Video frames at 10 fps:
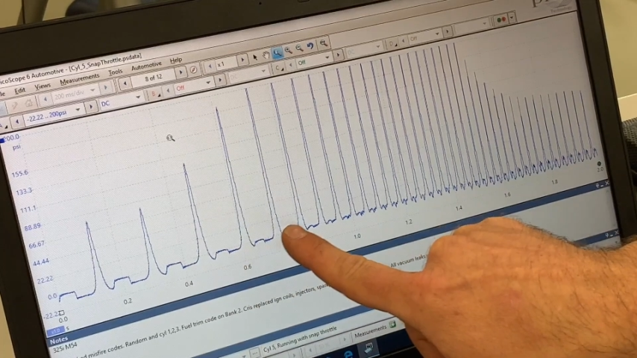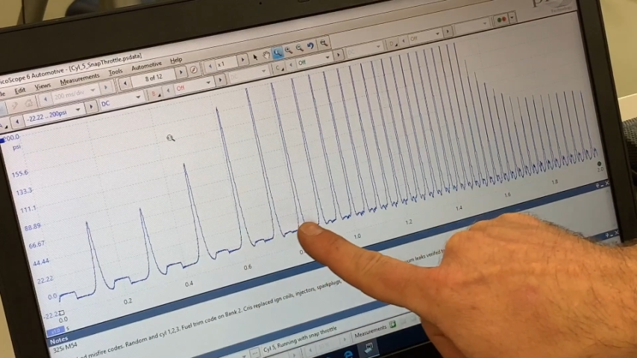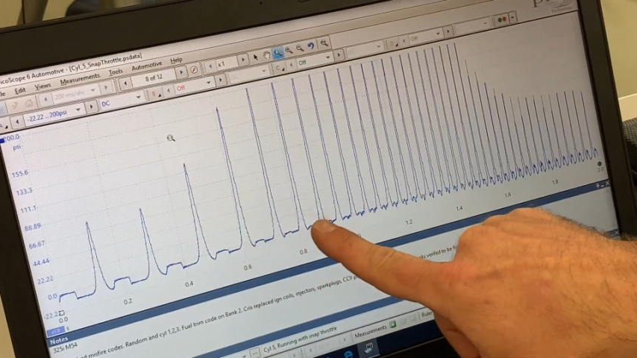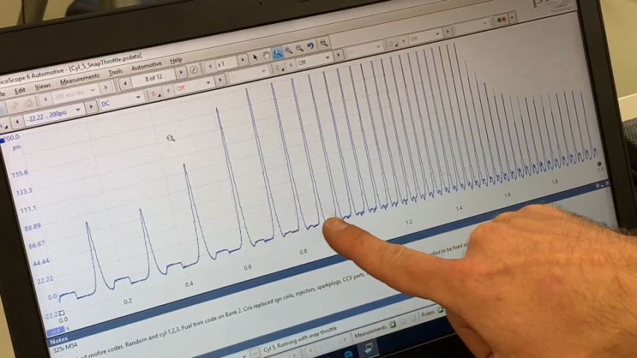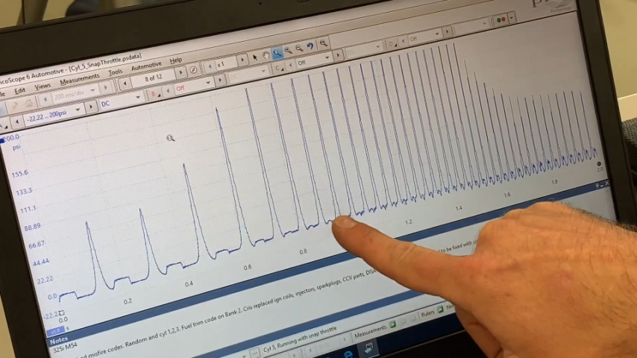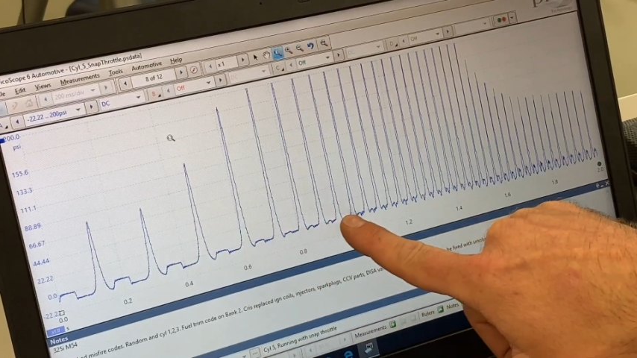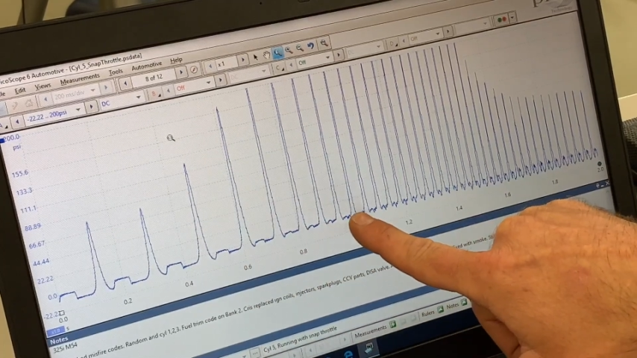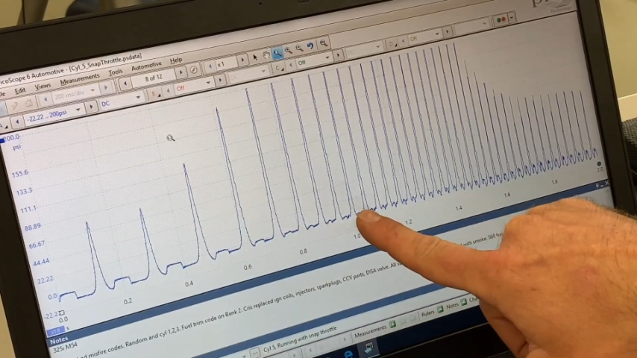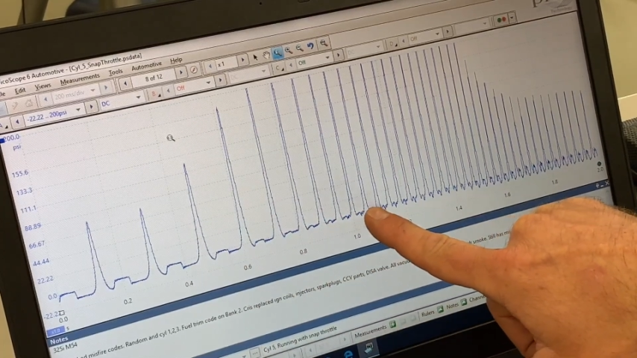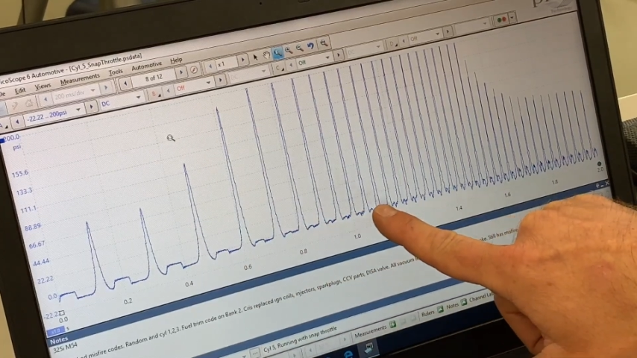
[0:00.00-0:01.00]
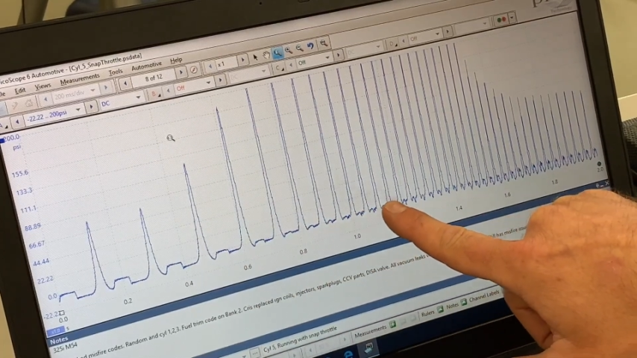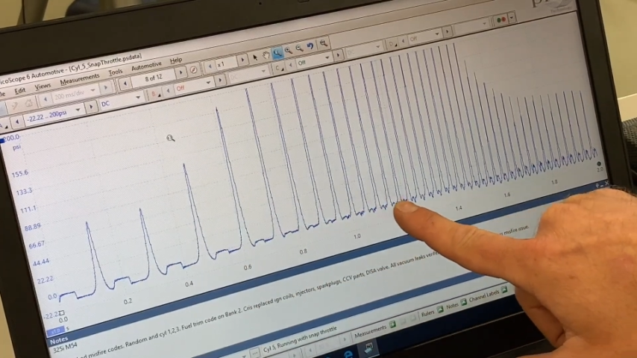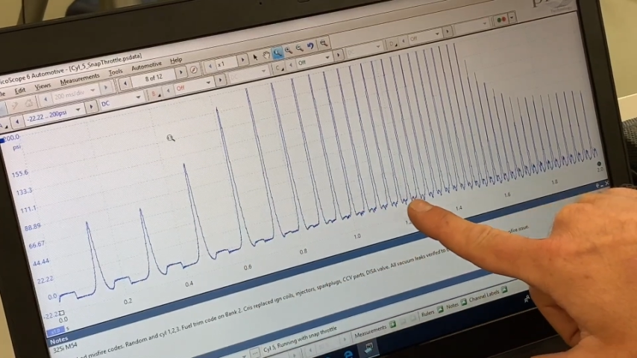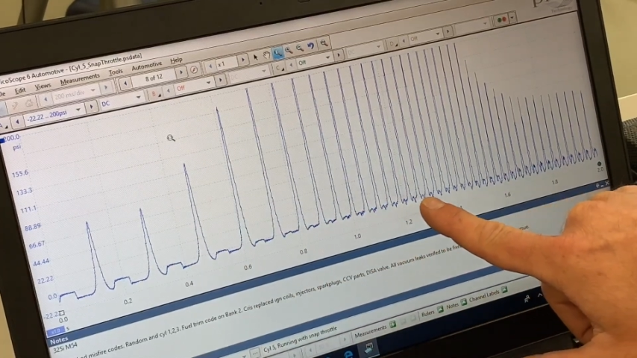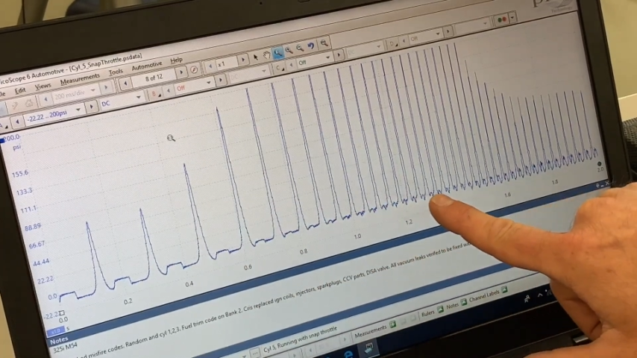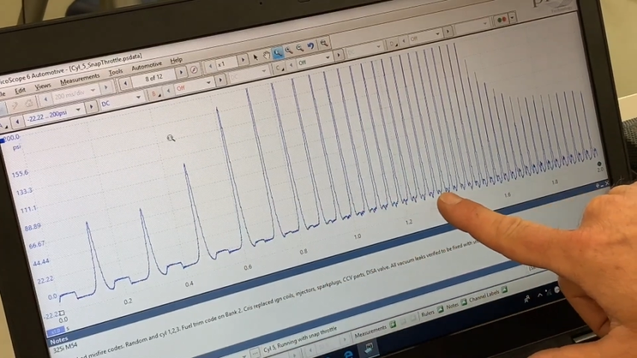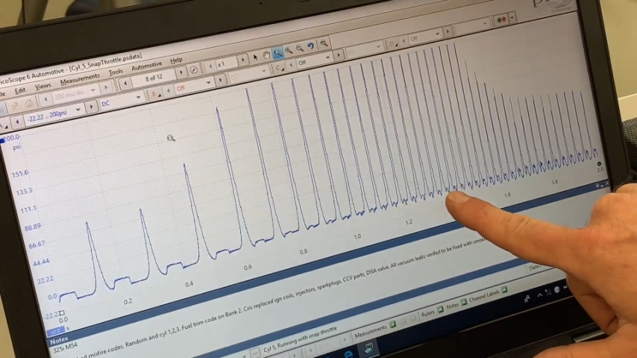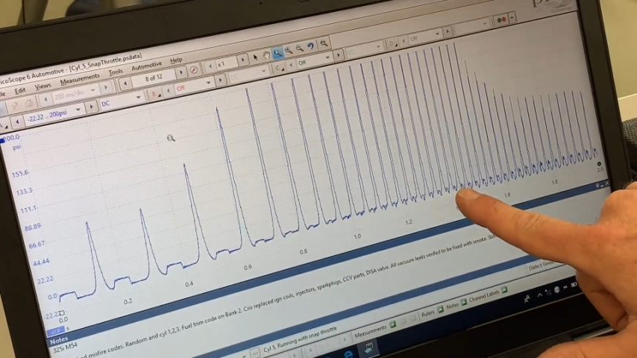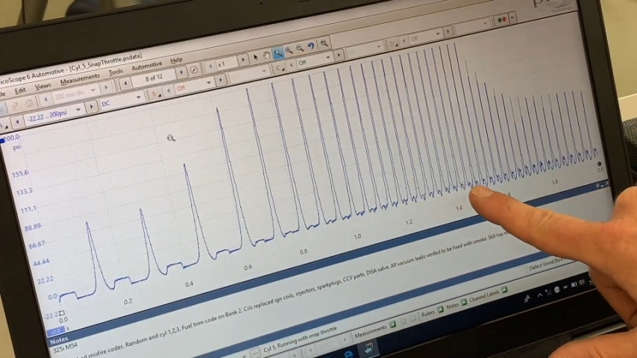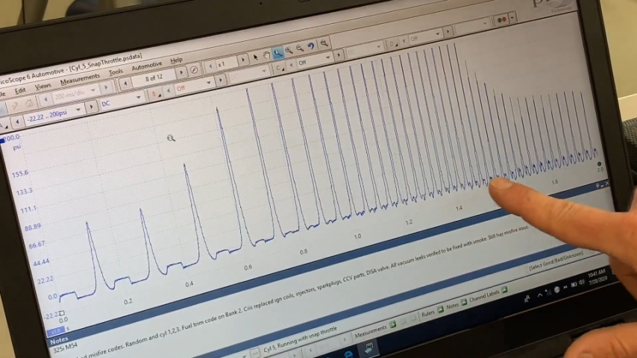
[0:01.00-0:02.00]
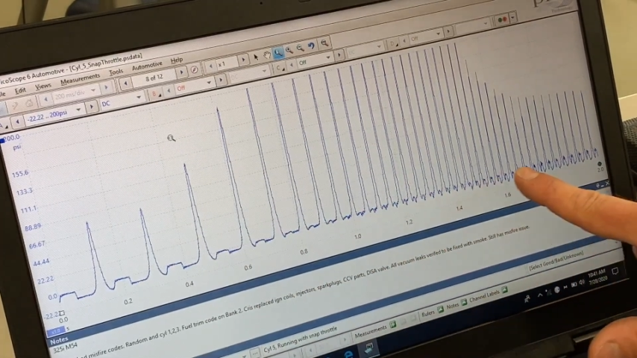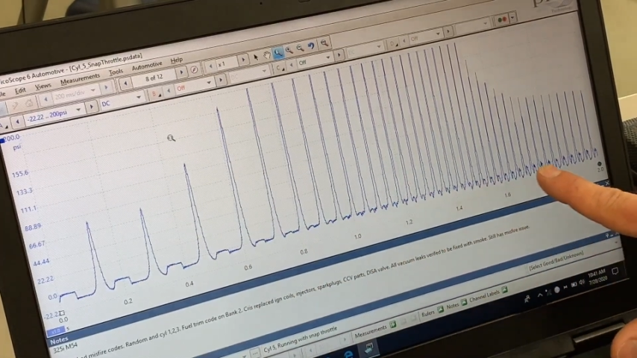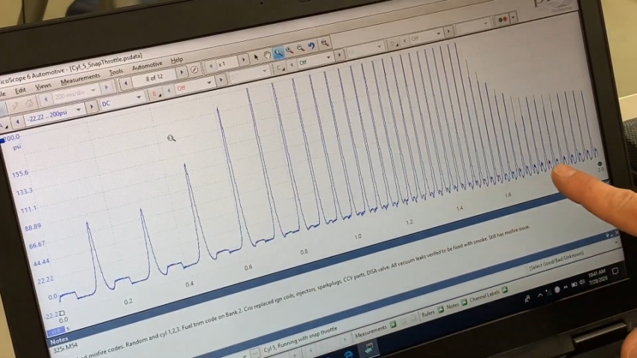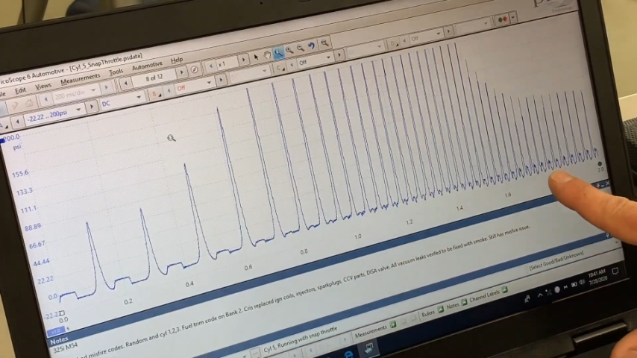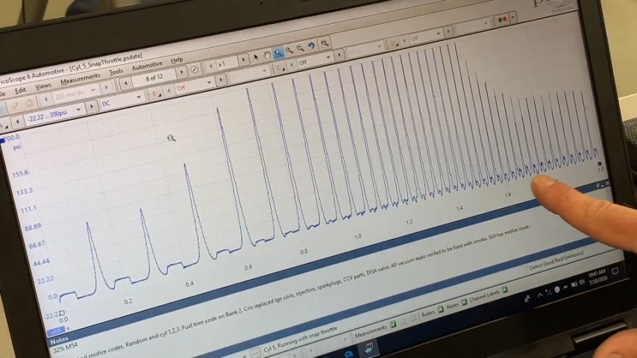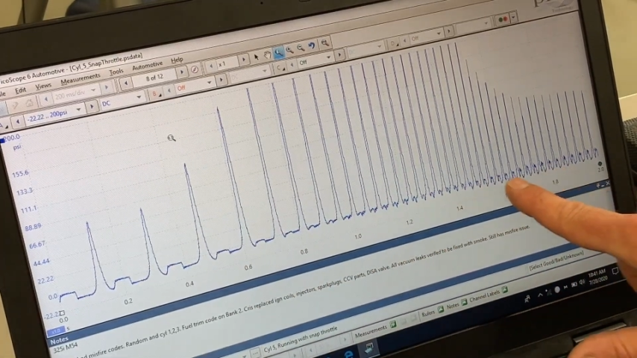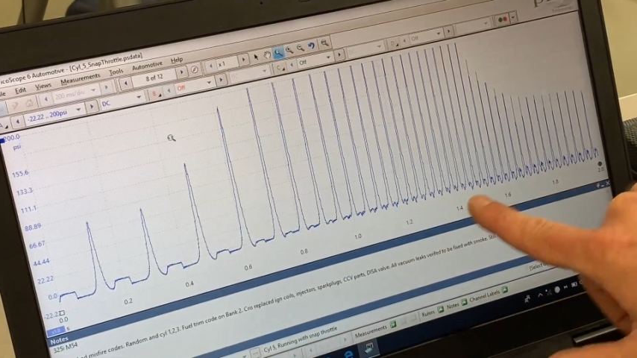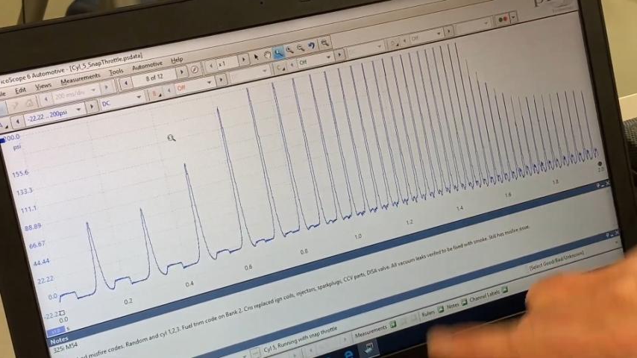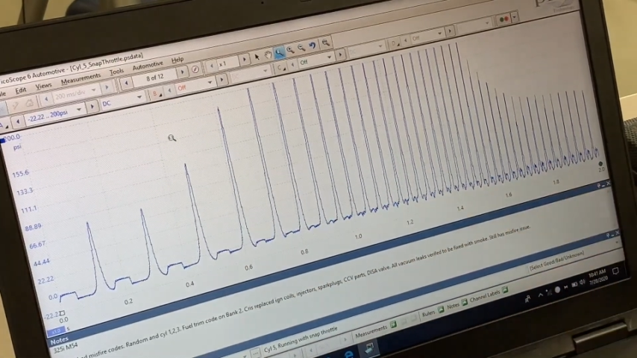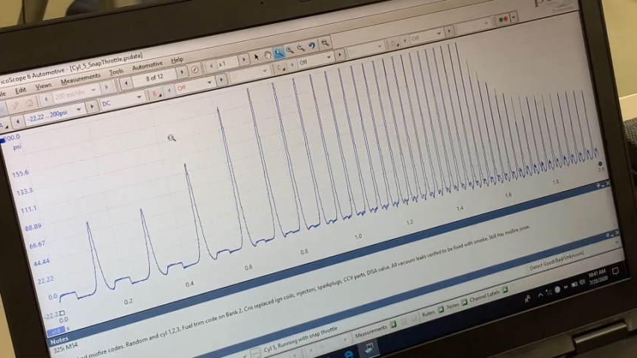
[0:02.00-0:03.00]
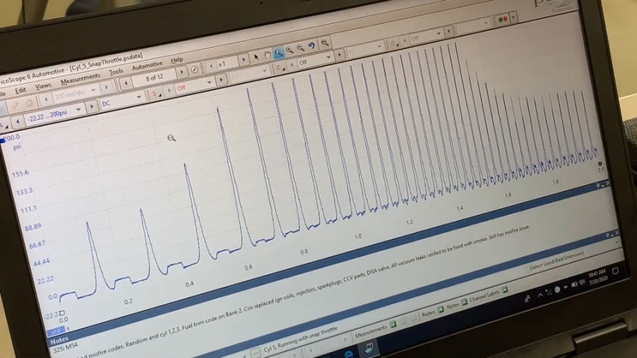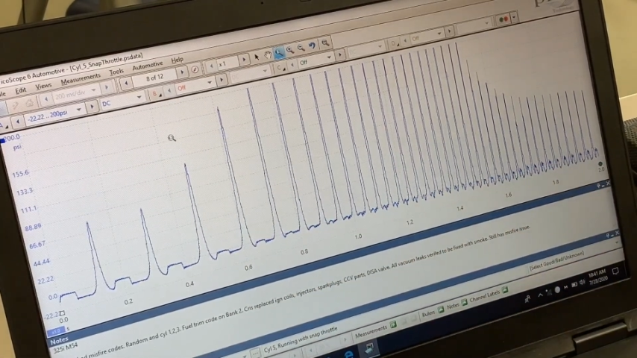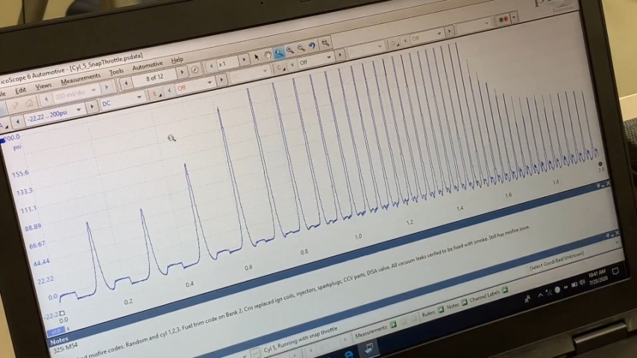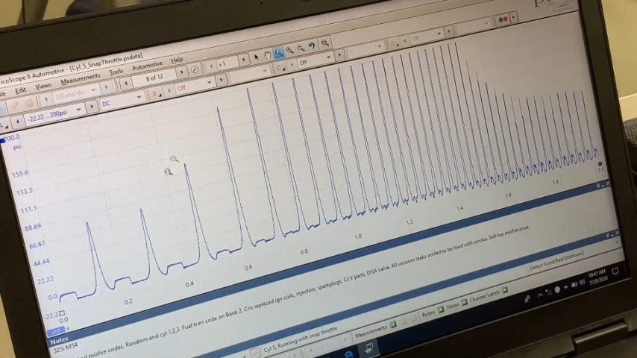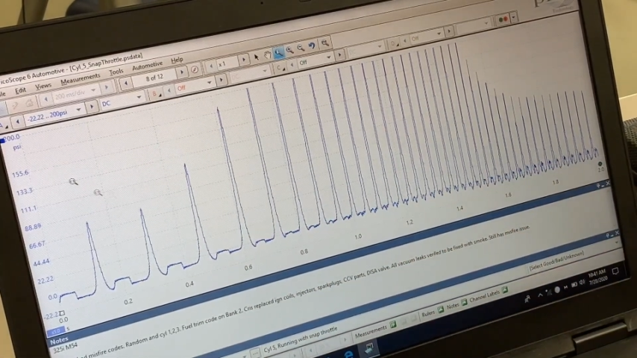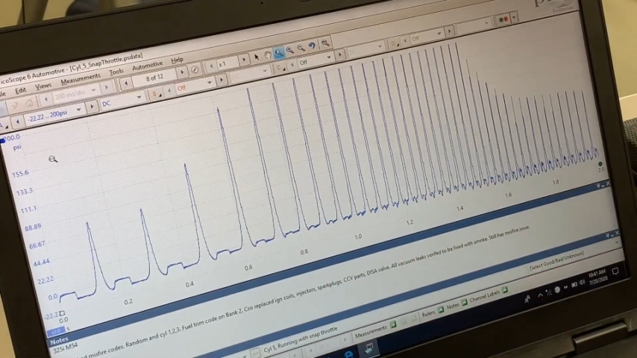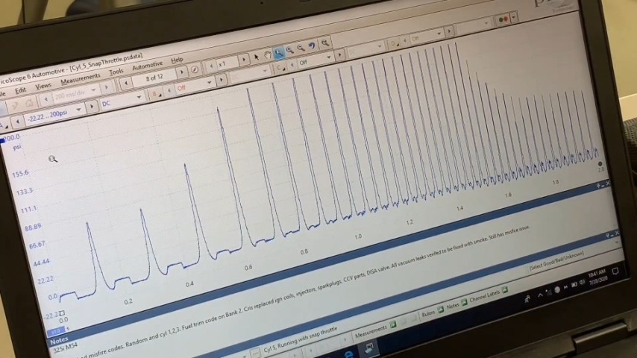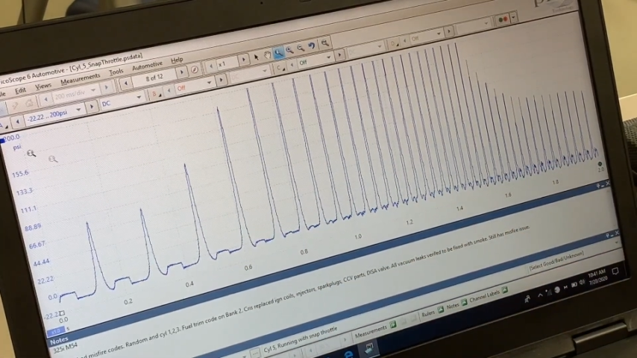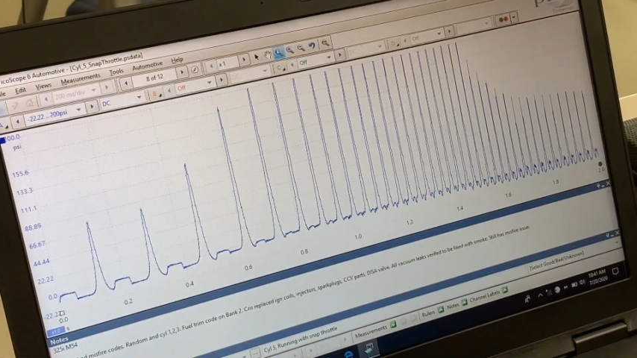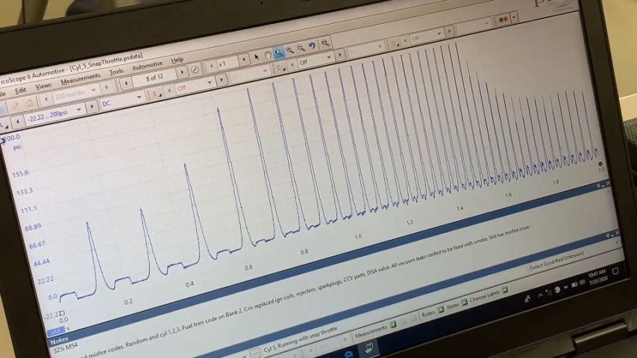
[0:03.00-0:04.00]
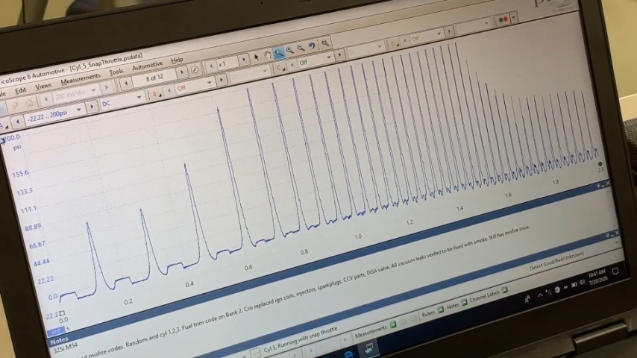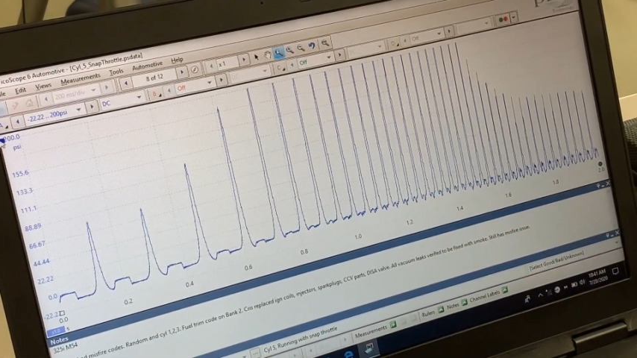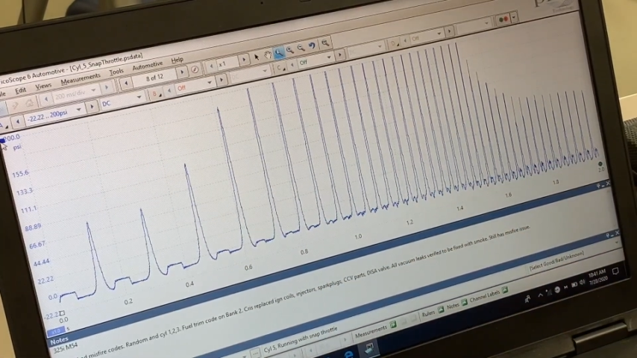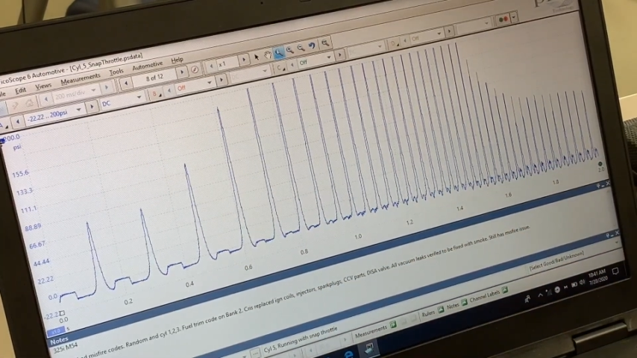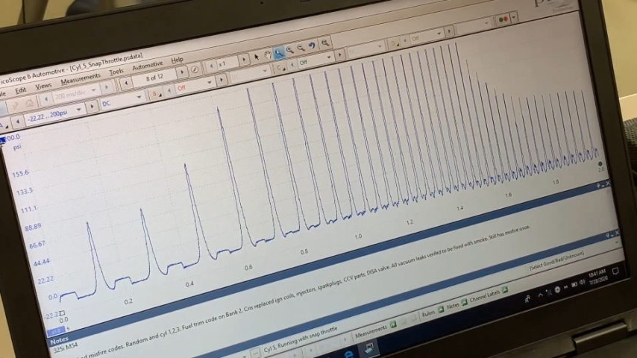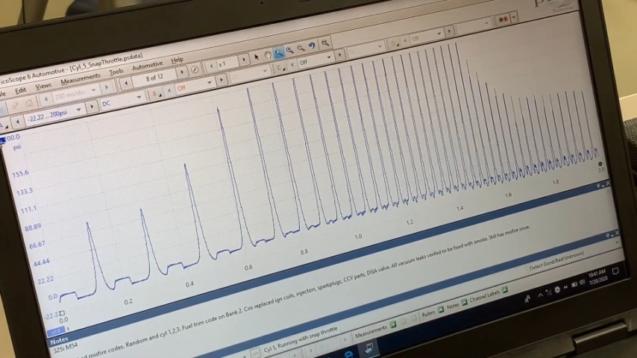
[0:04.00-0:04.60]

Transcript: No face is visible, so there are no lips to read.